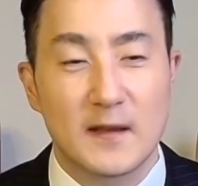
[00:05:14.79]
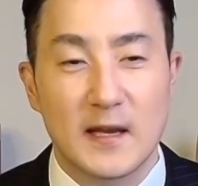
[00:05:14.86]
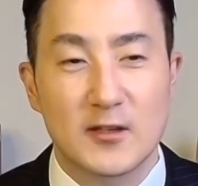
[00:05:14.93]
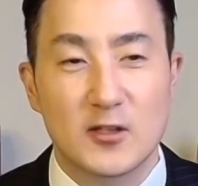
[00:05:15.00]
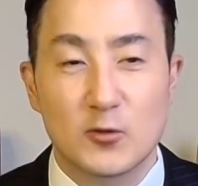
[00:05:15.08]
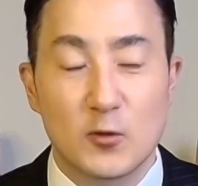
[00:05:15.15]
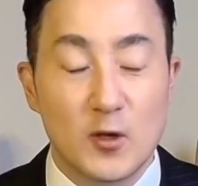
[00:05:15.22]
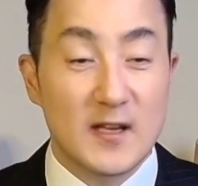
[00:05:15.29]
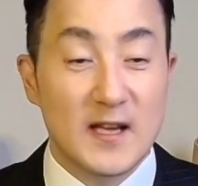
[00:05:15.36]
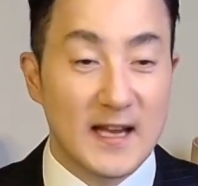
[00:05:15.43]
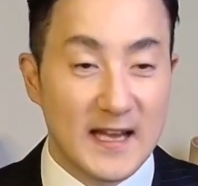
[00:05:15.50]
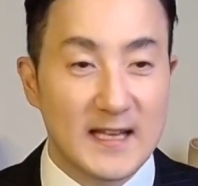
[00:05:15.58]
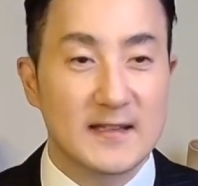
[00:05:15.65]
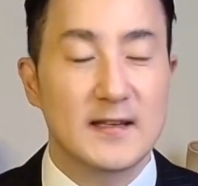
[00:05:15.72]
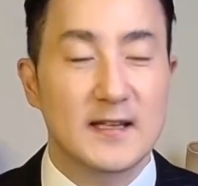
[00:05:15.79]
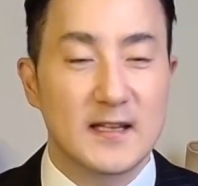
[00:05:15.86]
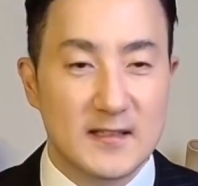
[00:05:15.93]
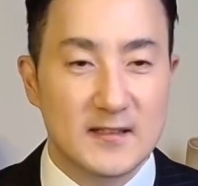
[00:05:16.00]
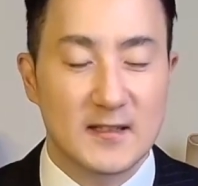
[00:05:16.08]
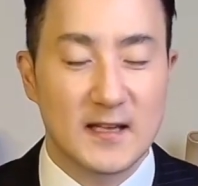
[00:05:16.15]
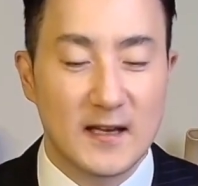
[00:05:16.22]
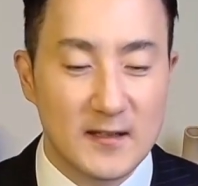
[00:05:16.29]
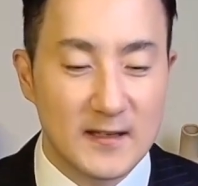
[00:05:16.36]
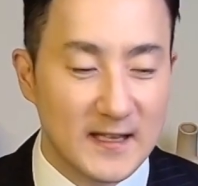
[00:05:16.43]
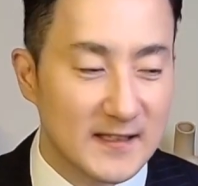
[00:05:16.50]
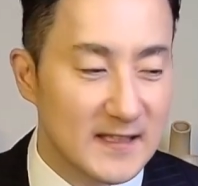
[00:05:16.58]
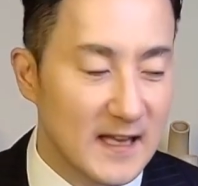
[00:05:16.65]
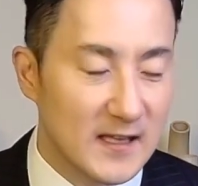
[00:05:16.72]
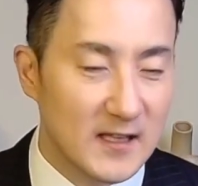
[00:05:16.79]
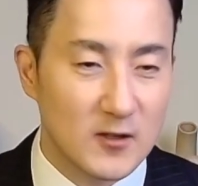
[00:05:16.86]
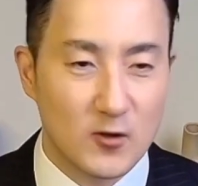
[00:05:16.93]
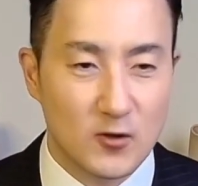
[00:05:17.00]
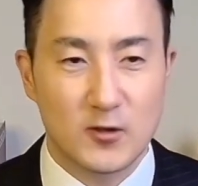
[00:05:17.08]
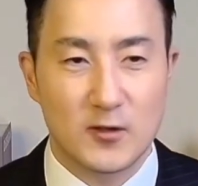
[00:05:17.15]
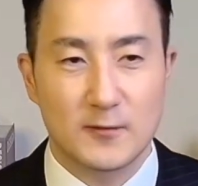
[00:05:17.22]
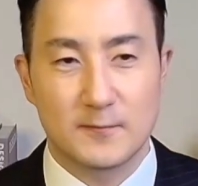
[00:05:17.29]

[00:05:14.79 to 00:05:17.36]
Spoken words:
I just want to add that it's not like that at all.